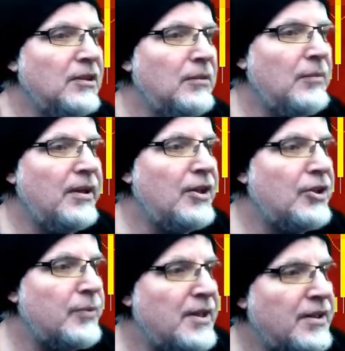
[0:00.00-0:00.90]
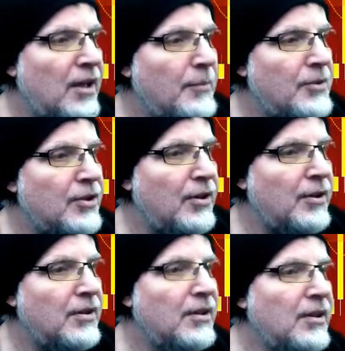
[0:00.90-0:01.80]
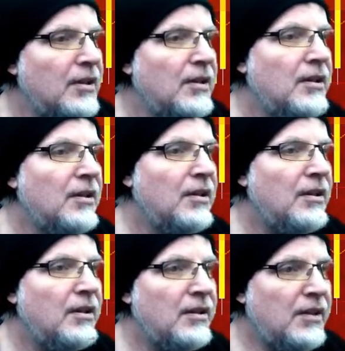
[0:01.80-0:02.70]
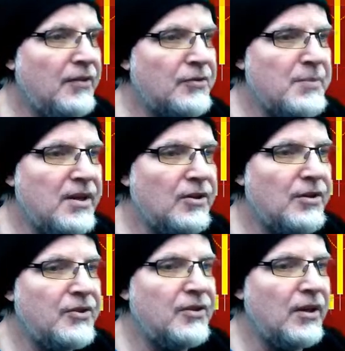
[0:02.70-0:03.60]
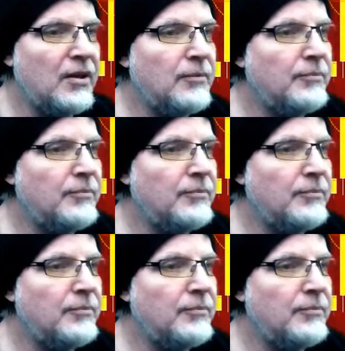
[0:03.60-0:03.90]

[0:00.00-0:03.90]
my entry time chart gives me a good setup.